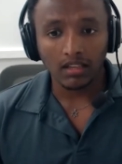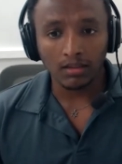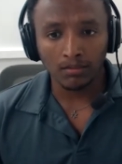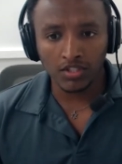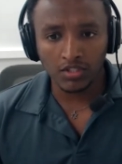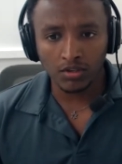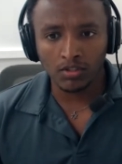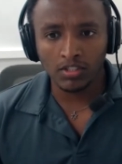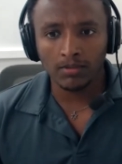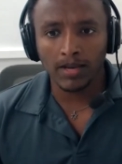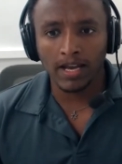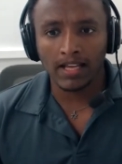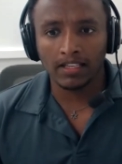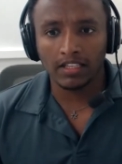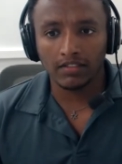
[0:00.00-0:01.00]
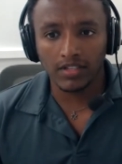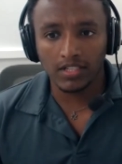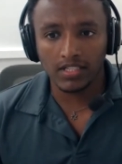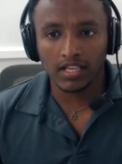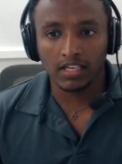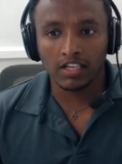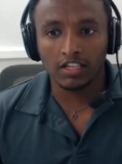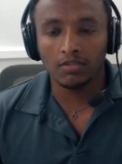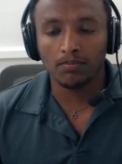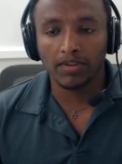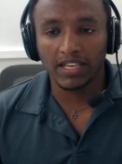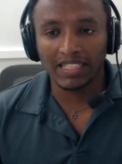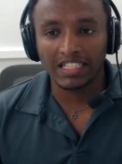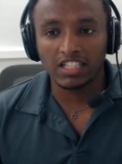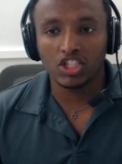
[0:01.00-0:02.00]
Ms. Orly Barlev is an
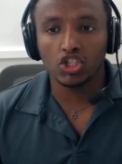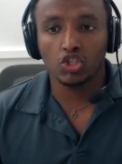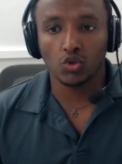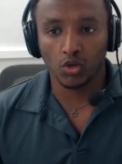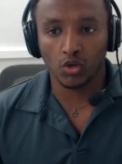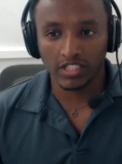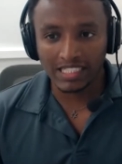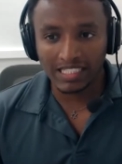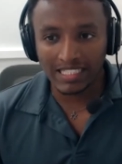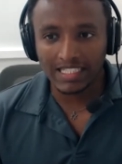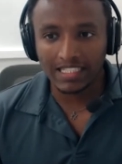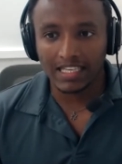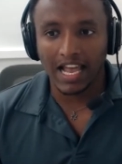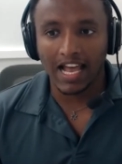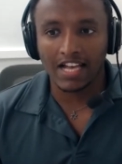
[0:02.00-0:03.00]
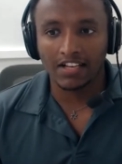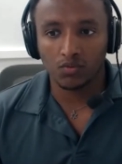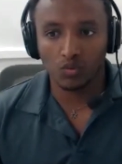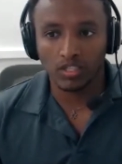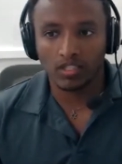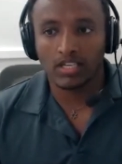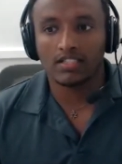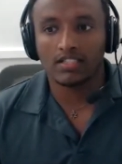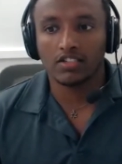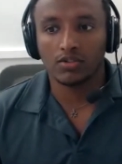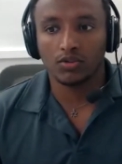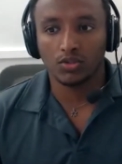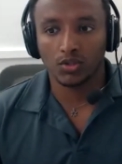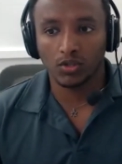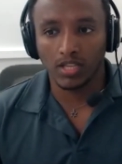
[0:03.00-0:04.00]
independent journalist as well as a
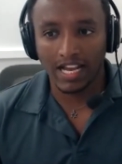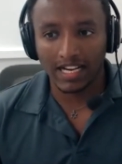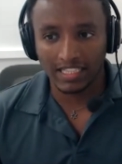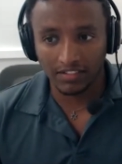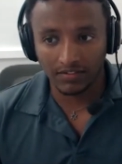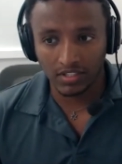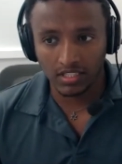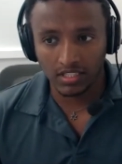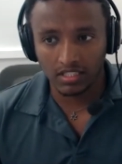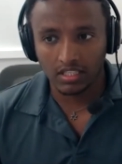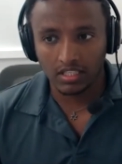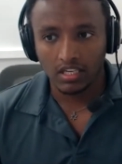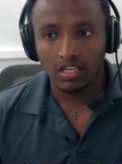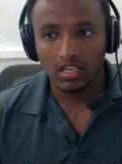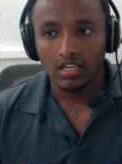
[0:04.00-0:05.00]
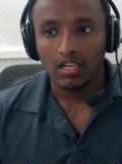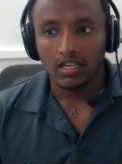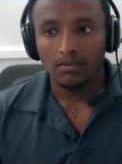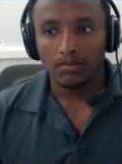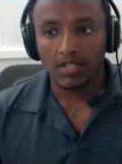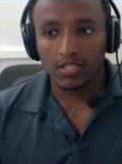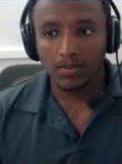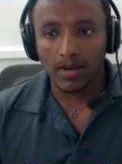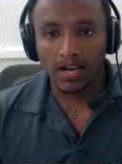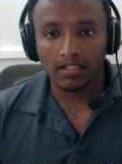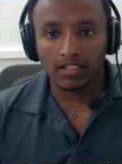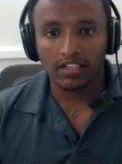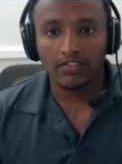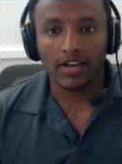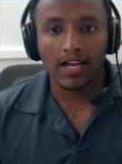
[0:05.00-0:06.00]
social activist. Ms.
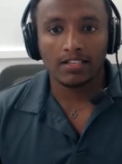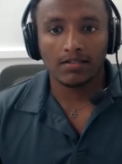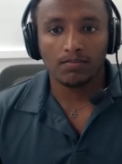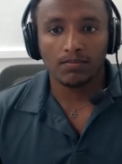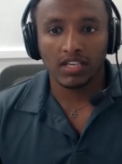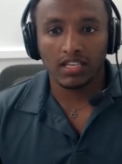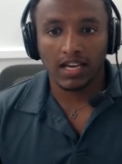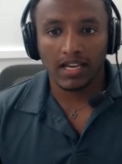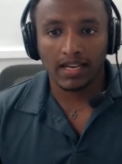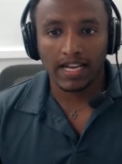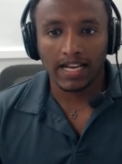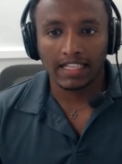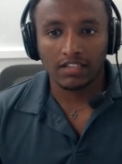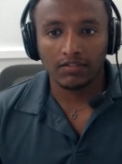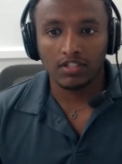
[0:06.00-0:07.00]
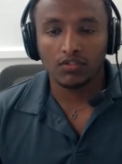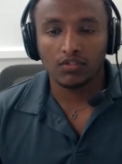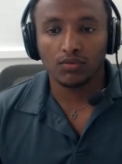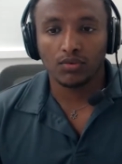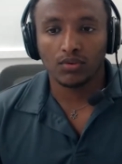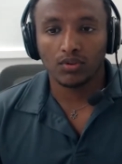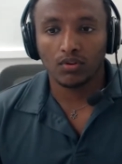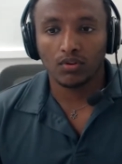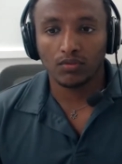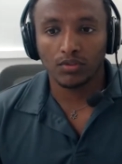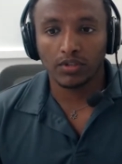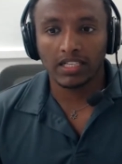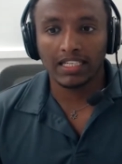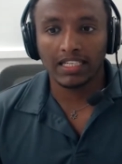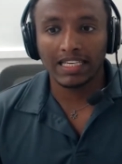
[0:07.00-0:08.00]
Barlev has been an activist for over
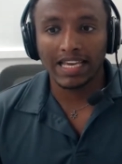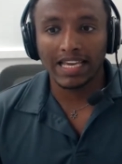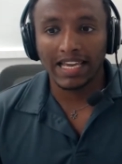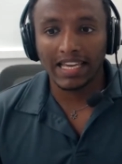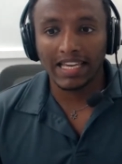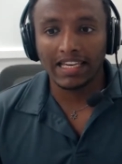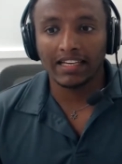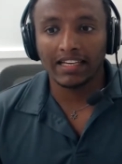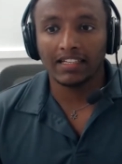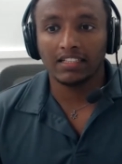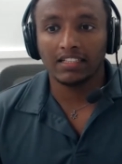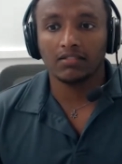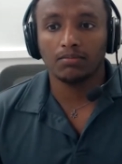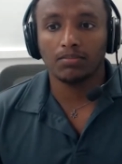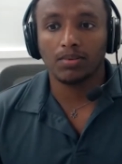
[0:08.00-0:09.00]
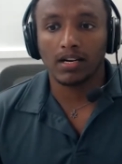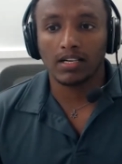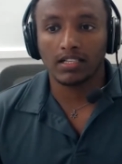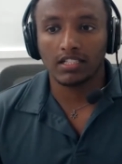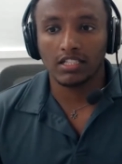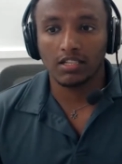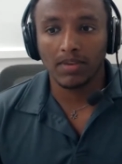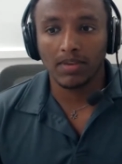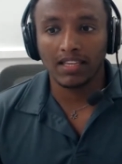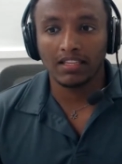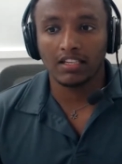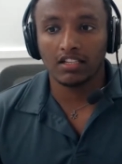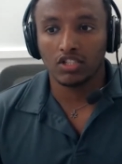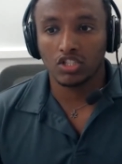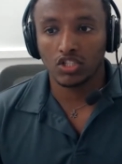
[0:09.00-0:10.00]
a decade and
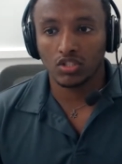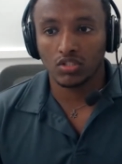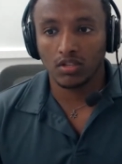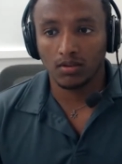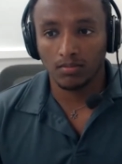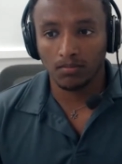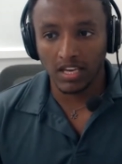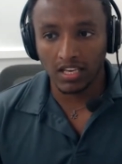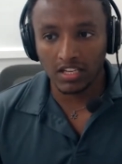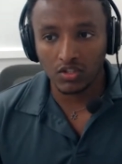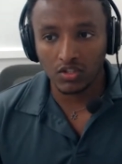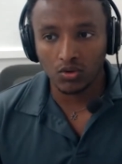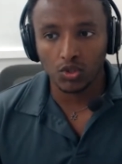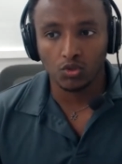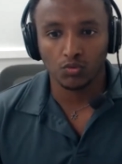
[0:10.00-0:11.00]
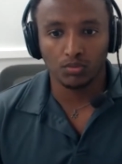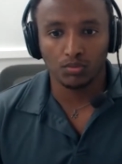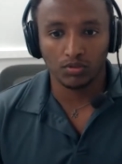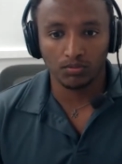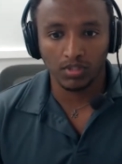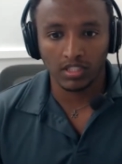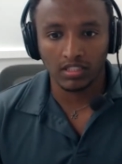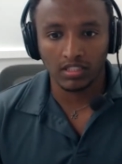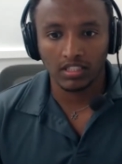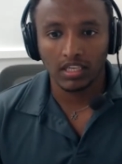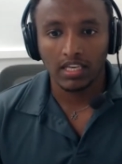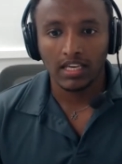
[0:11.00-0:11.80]
participated in many social movements.